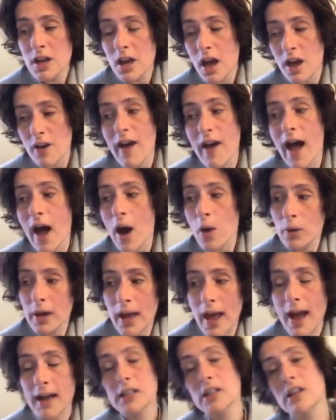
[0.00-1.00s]
of how we
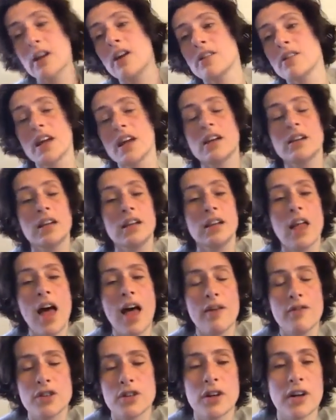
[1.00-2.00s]
act in our daily
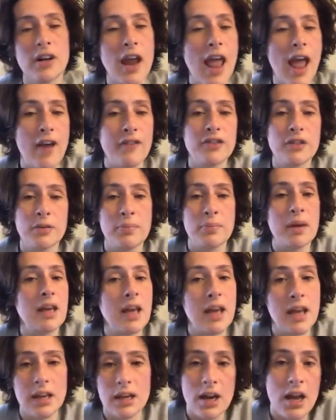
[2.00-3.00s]
lives are going to have to be
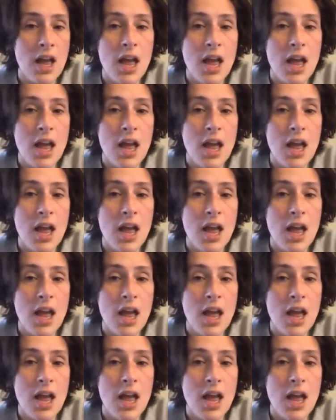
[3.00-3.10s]
it.